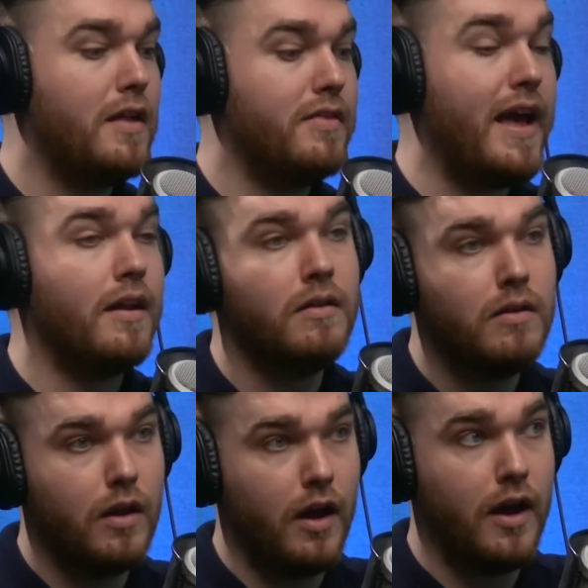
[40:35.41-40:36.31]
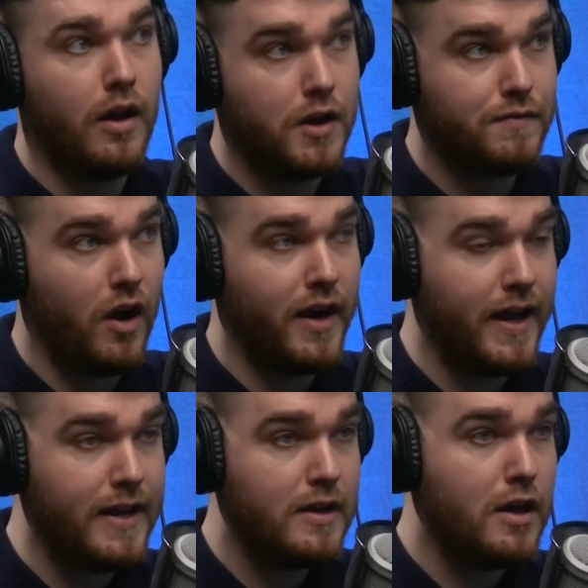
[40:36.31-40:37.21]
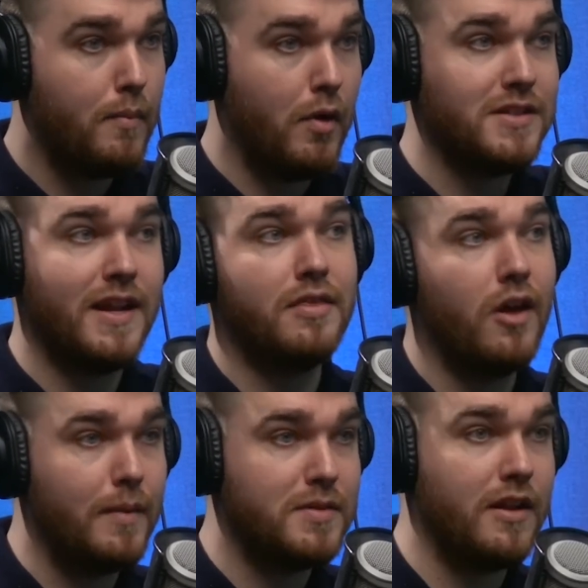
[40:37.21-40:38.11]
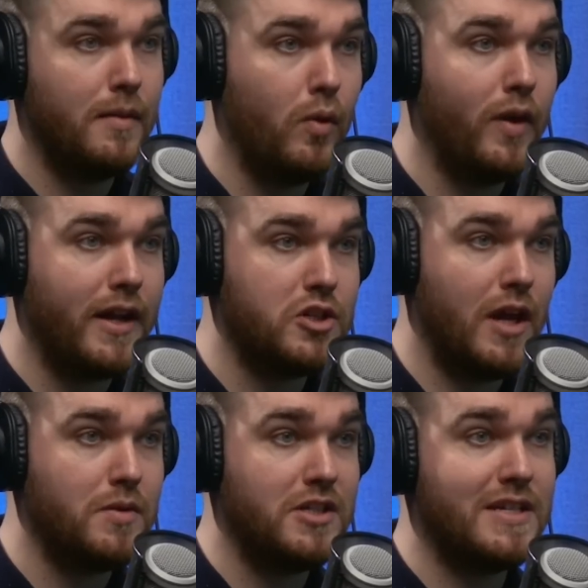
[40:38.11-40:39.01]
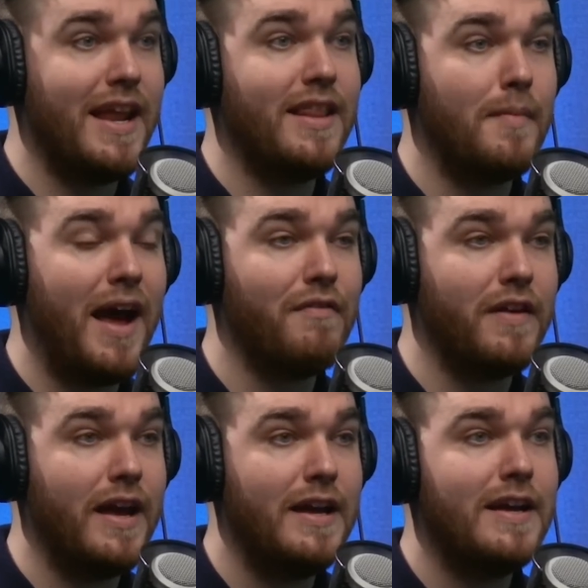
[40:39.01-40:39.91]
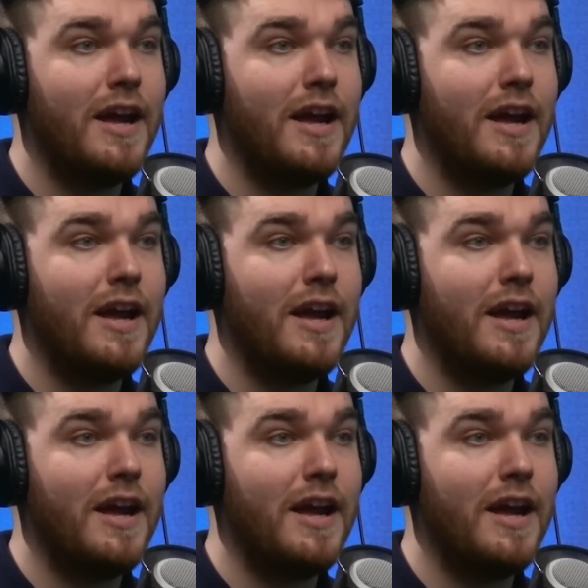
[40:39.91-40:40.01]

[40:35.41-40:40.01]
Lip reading: Then last Friday, Brighton had 30% of the ball against Chelsea, just let them have it,